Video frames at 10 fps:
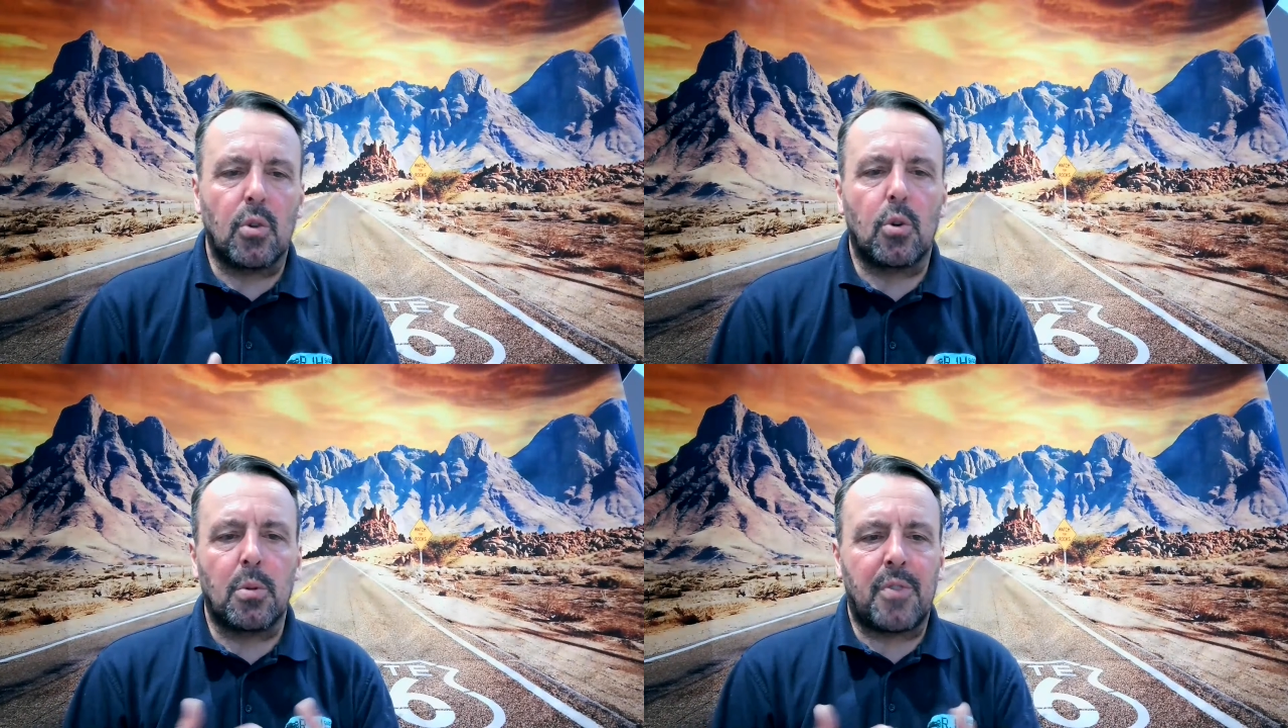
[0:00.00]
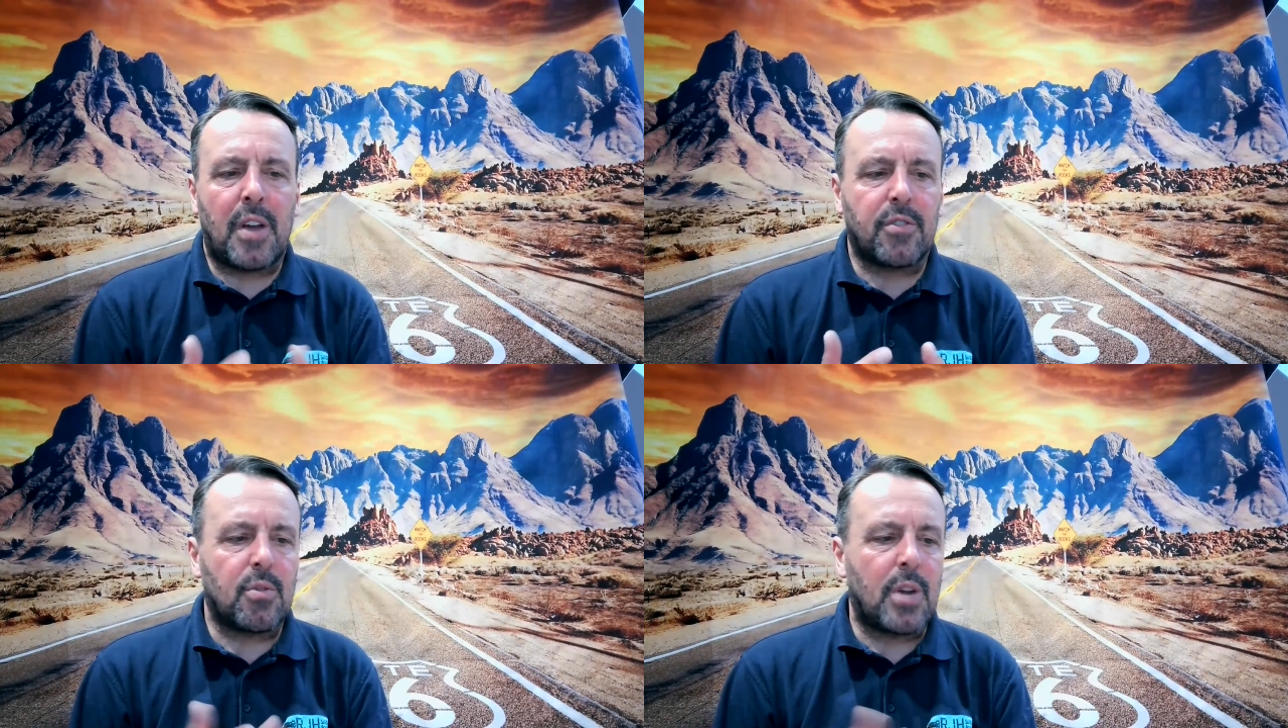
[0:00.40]
want to be
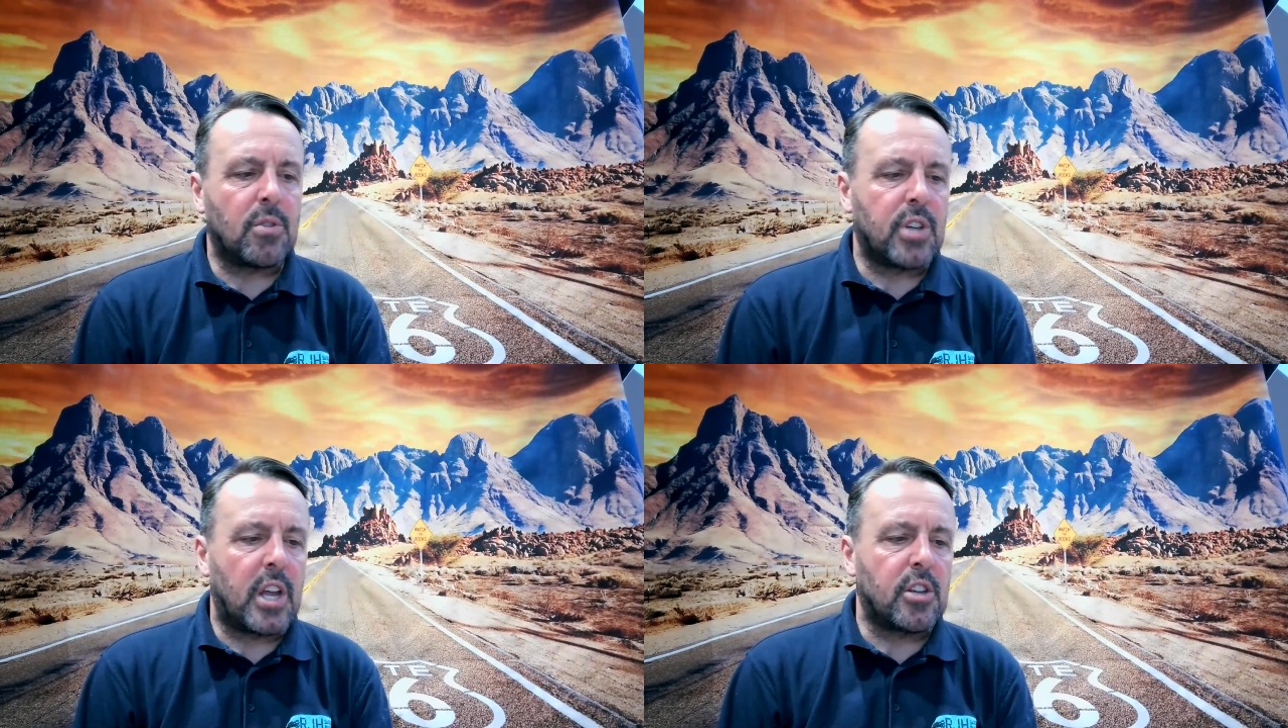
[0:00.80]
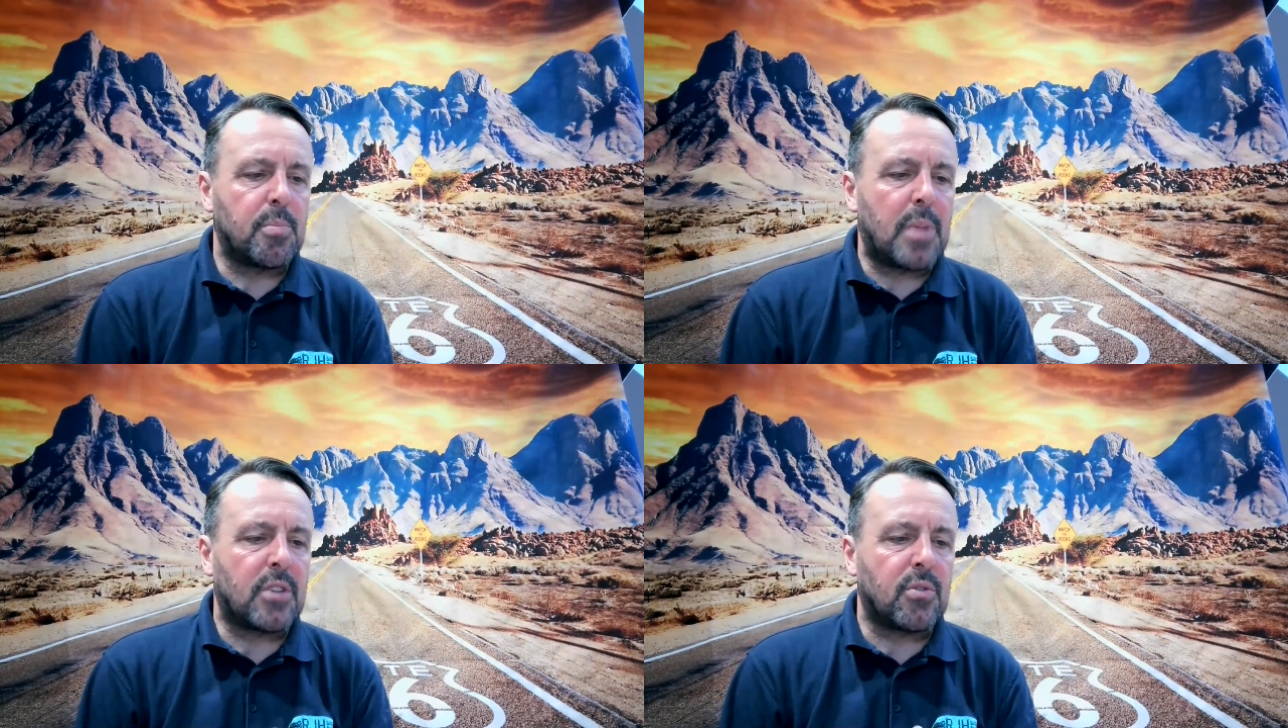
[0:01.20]
faffing around changing
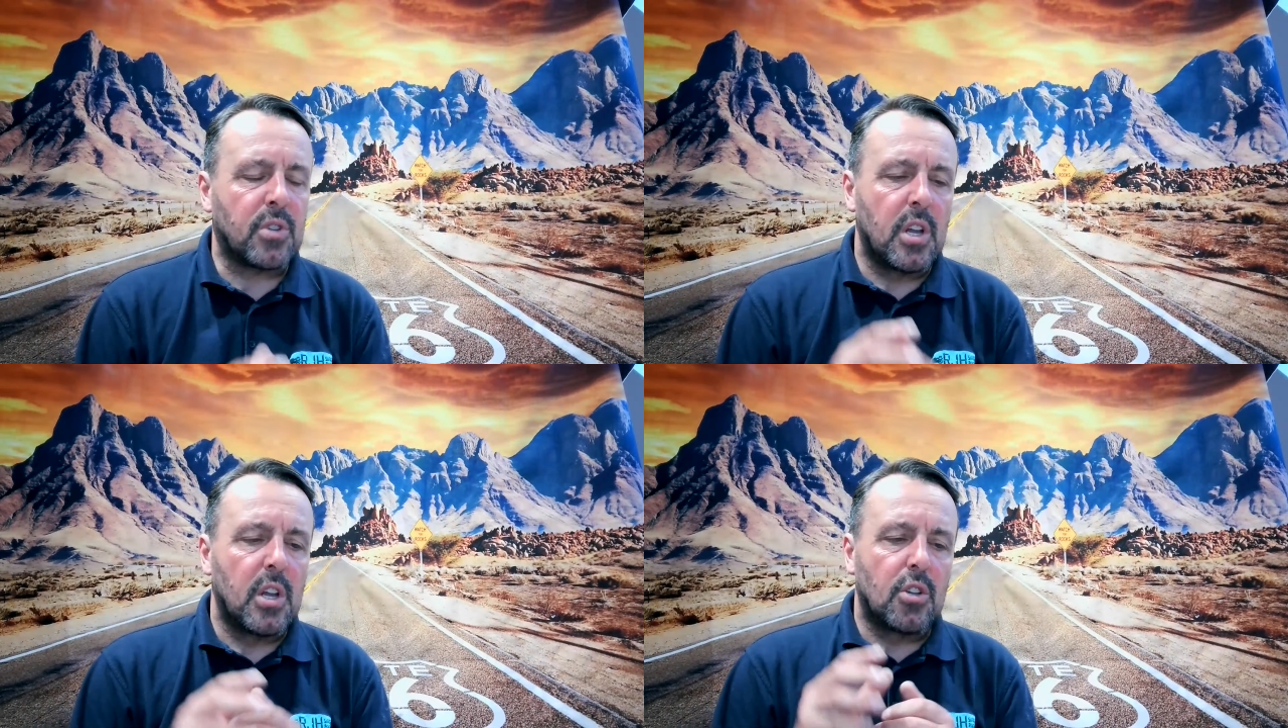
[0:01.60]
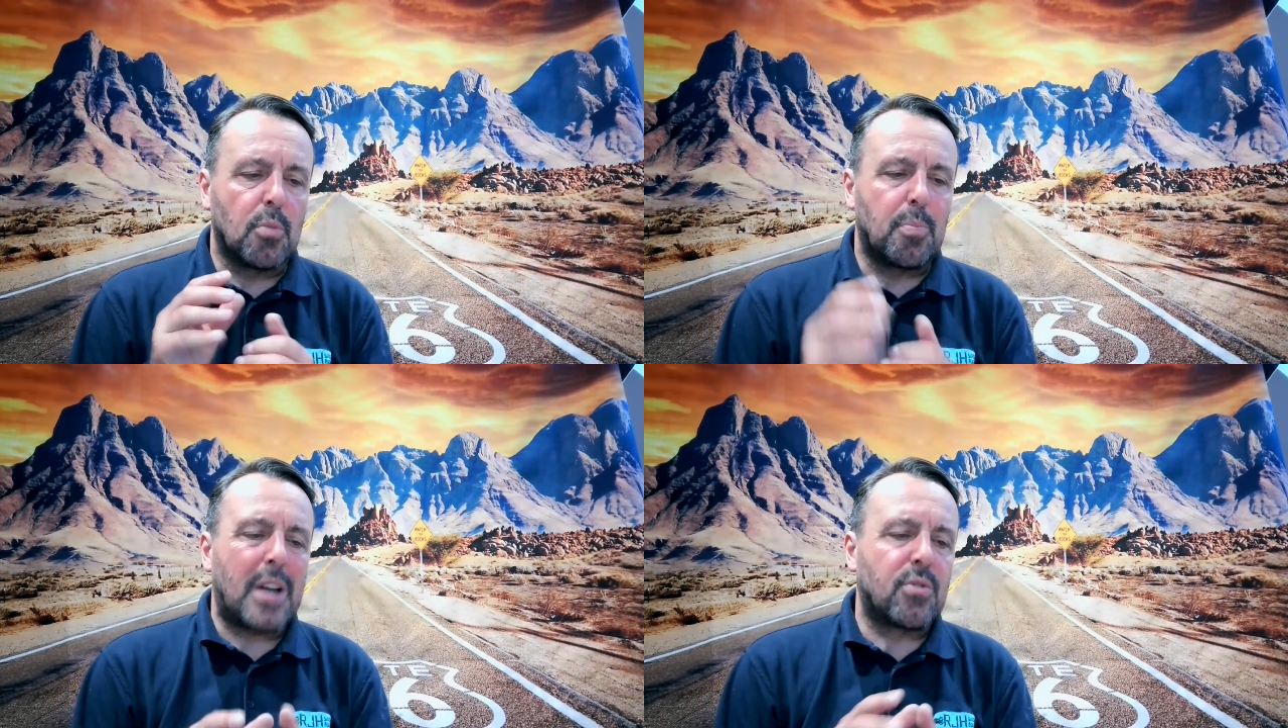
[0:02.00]
batteries. So
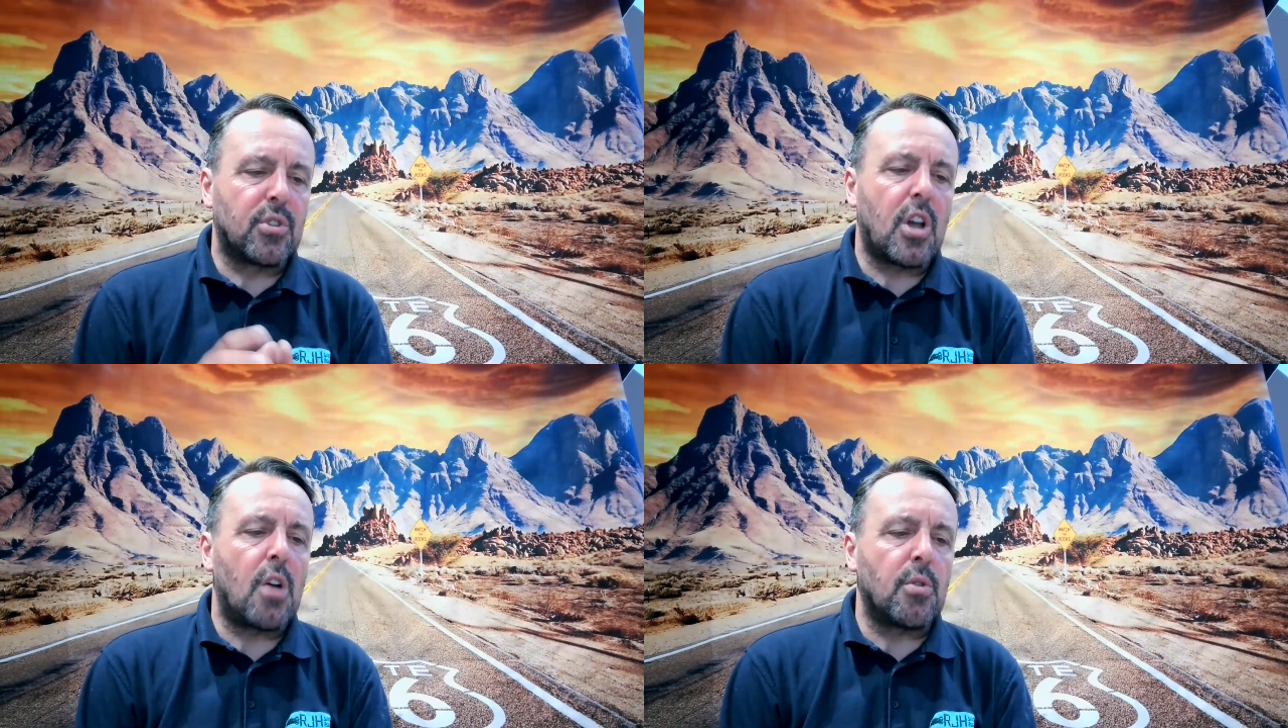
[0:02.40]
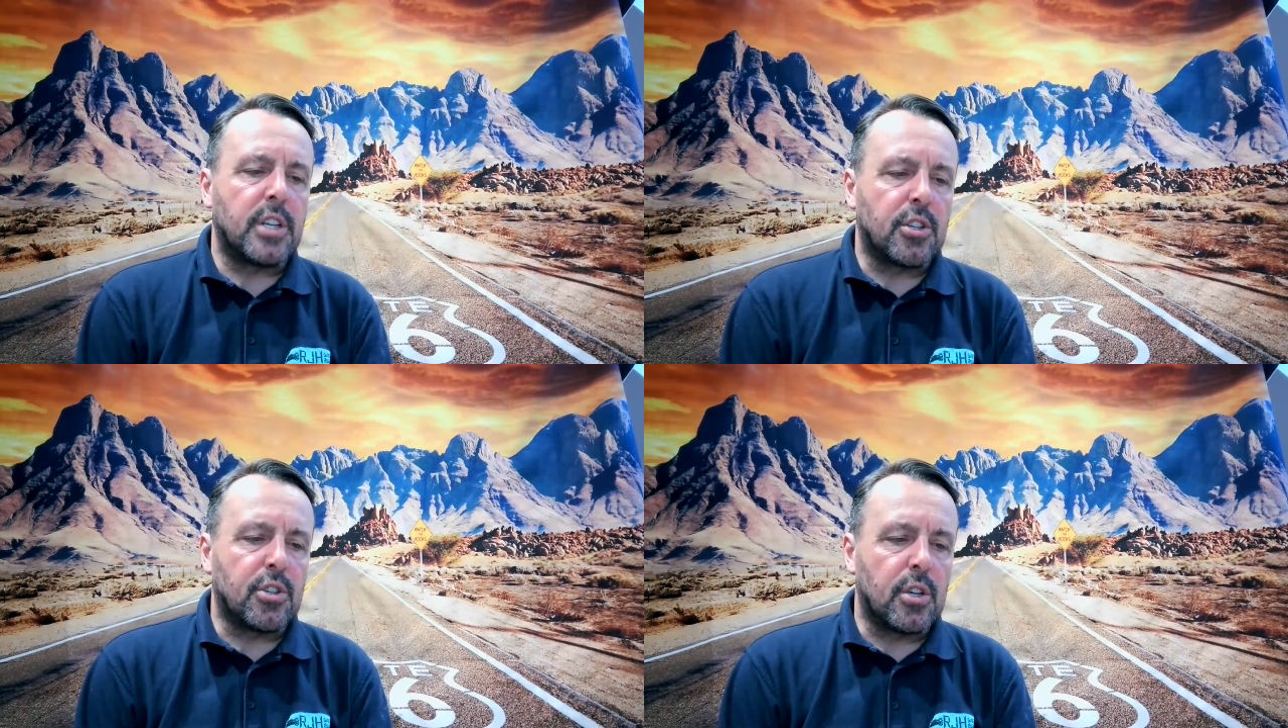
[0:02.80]
batteries are an
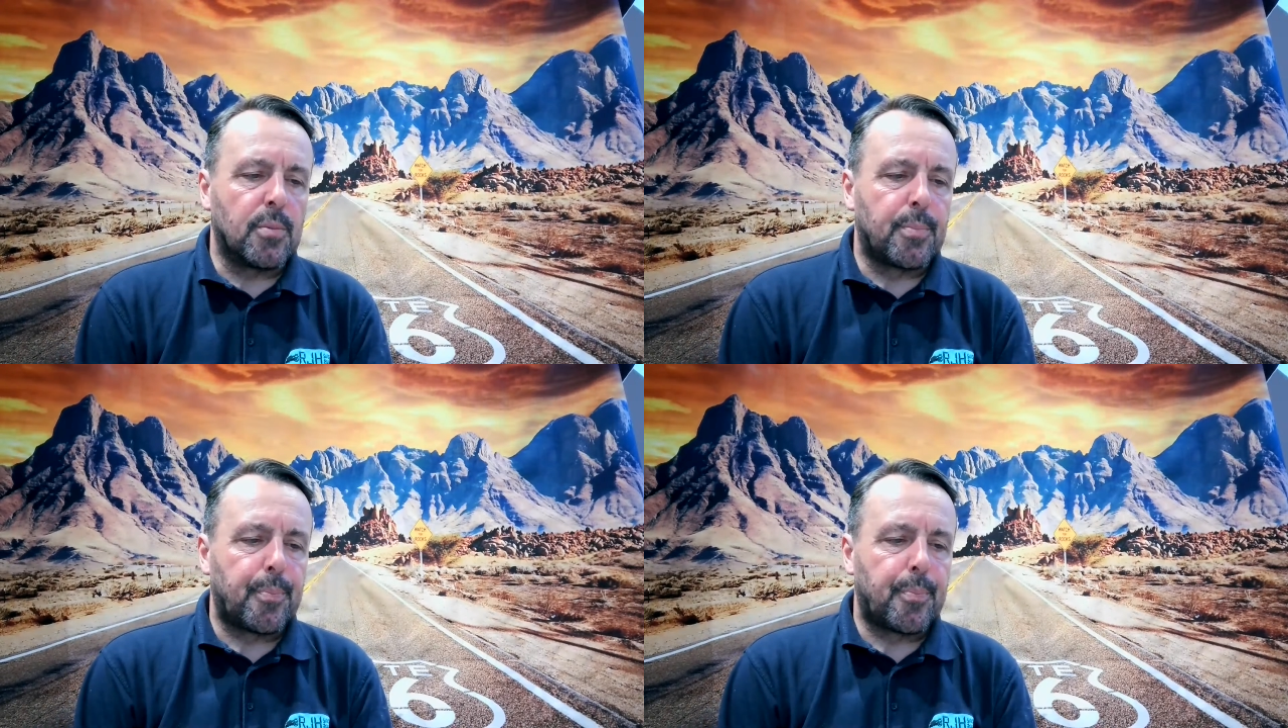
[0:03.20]
issue.